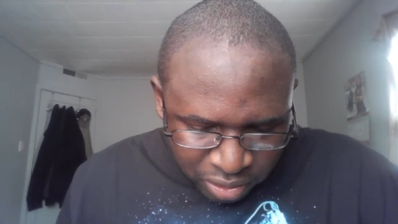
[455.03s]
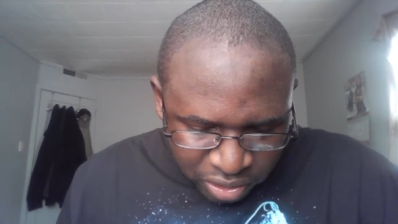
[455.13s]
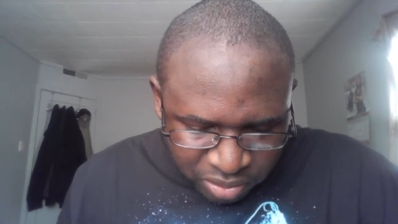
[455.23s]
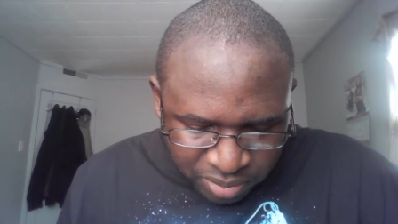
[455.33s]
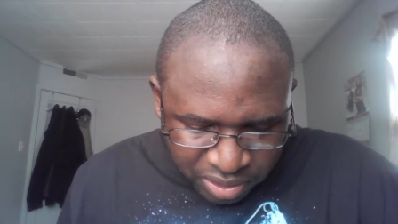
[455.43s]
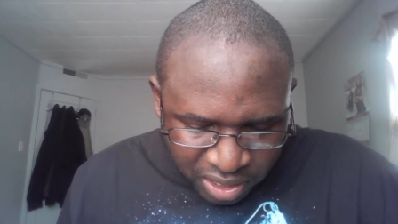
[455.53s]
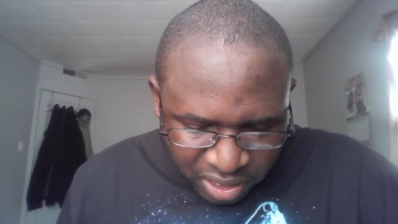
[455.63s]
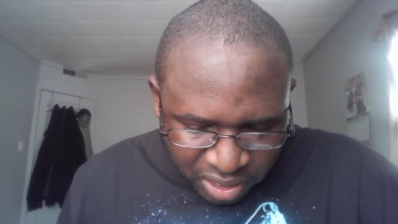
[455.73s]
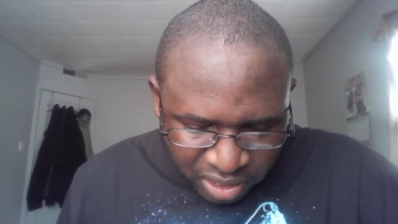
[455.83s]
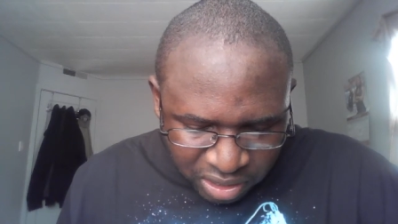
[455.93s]
Judgment
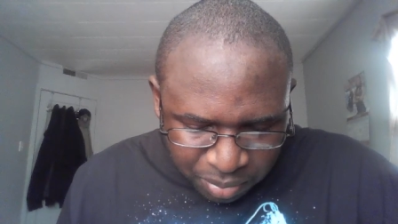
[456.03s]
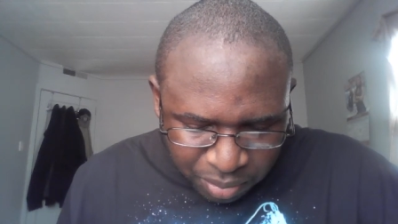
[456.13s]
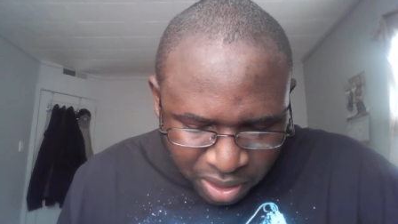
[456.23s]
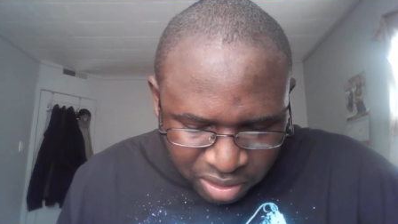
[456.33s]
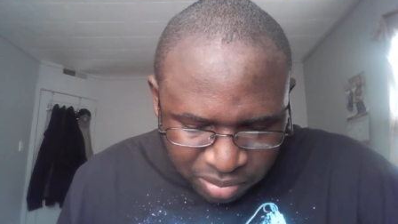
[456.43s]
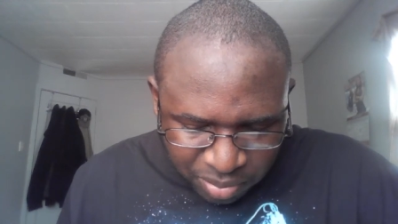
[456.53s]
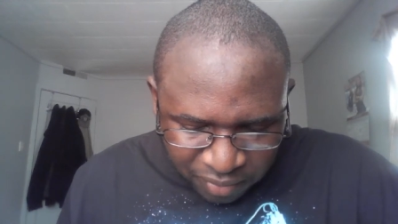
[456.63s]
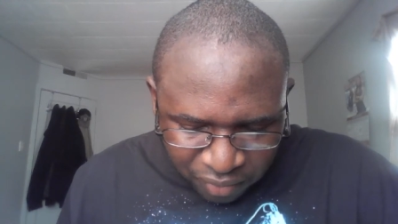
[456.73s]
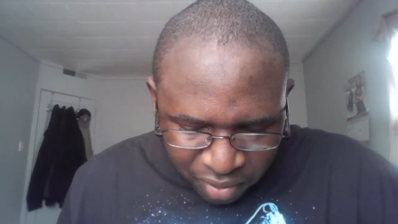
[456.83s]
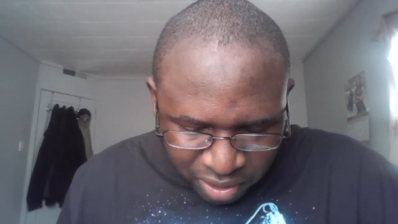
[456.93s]
Day is upon us, my
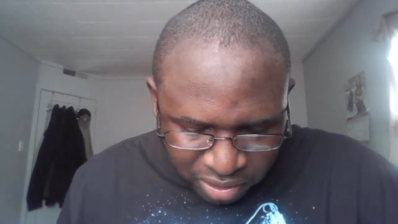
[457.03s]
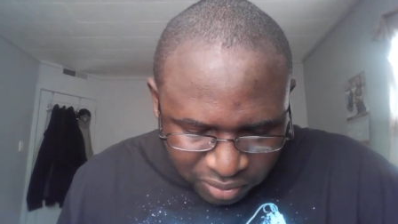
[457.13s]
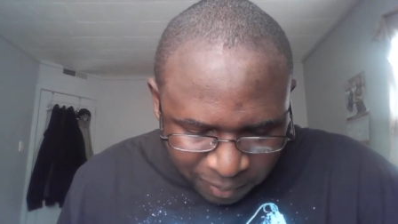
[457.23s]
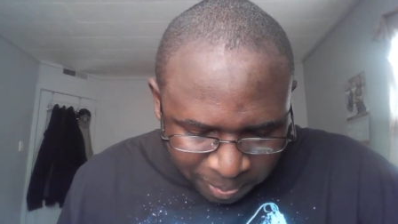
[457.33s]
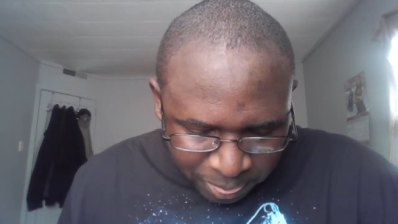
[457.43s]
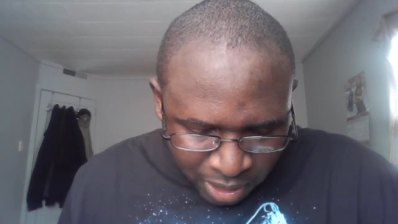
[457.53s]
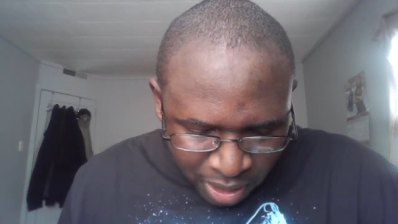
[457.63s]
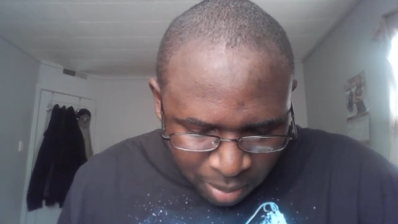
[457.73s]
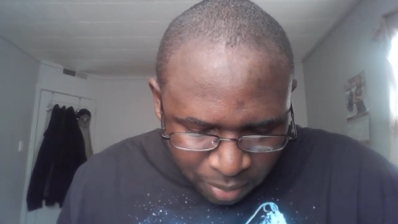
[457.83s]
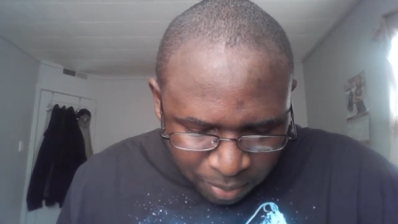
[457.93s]
friends.
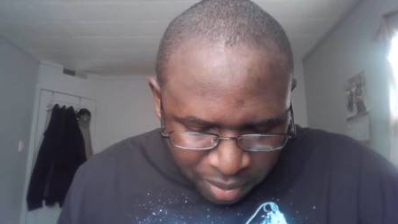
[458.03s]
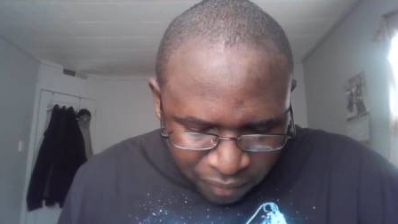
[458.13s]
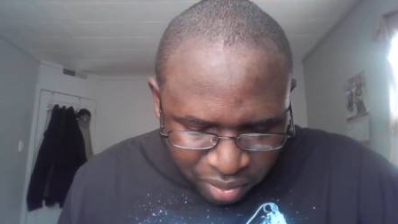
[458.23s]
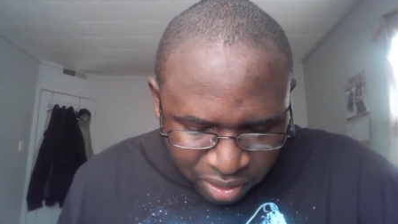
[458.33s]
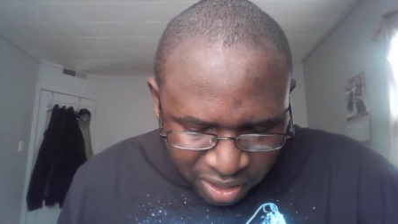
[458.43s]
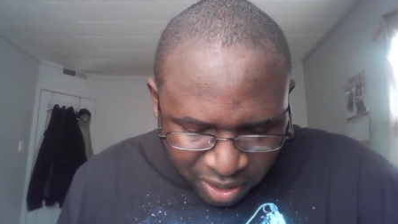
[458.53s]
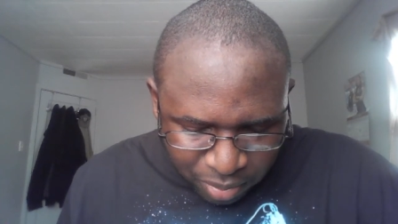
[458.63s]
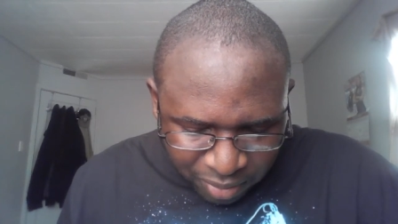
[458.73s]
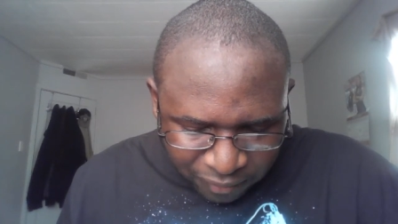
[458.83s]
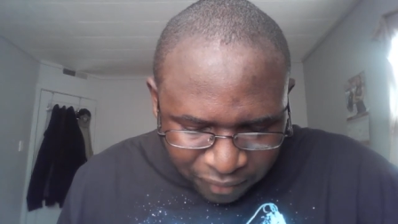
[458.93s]
Prepare for a
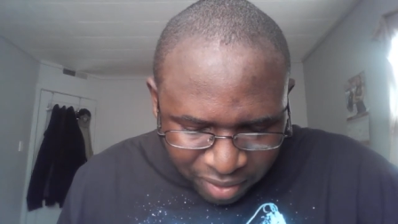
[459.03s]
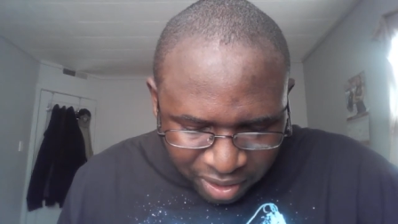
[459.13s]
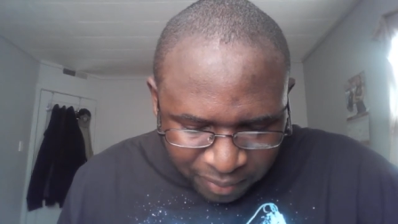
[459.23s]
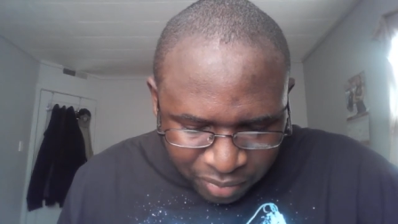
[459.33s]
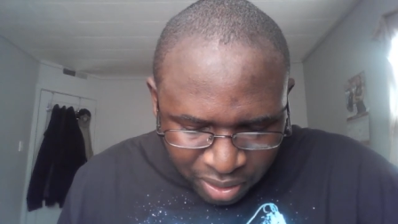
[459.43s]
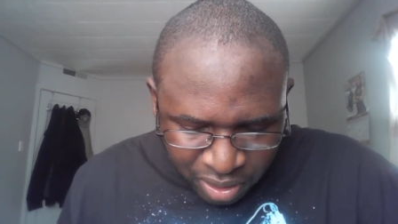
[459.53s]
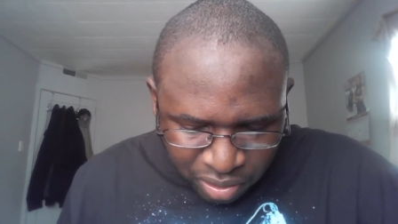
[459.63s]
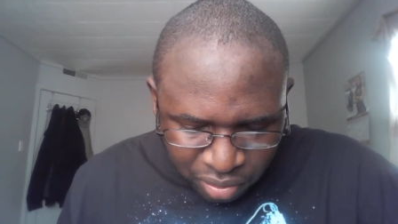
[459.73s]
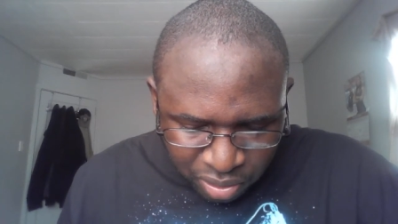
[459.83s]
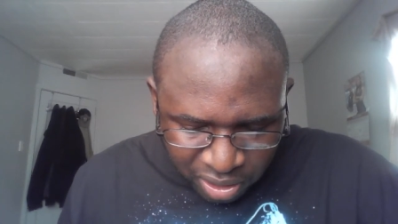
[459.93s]
direct fight
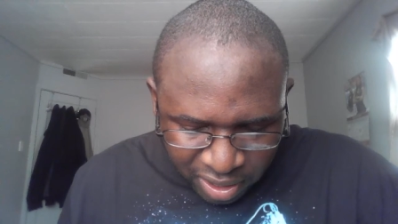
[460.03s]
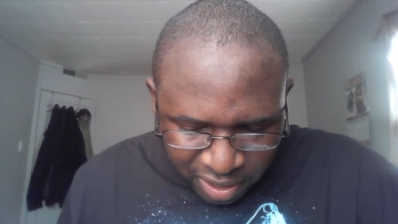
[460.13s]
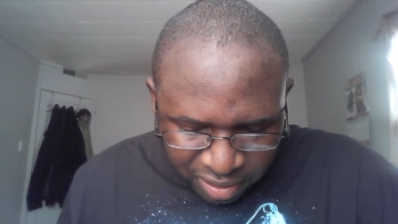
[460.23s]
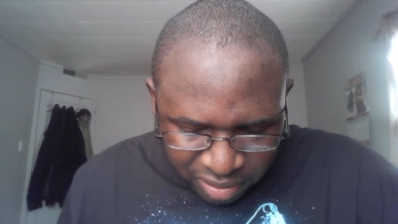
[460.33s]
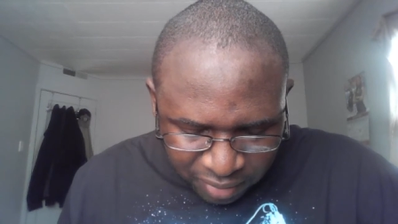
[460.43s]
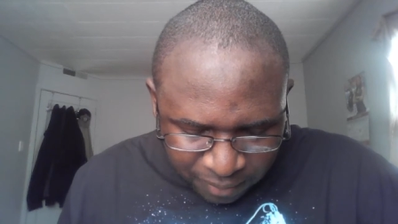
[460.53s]
to the end.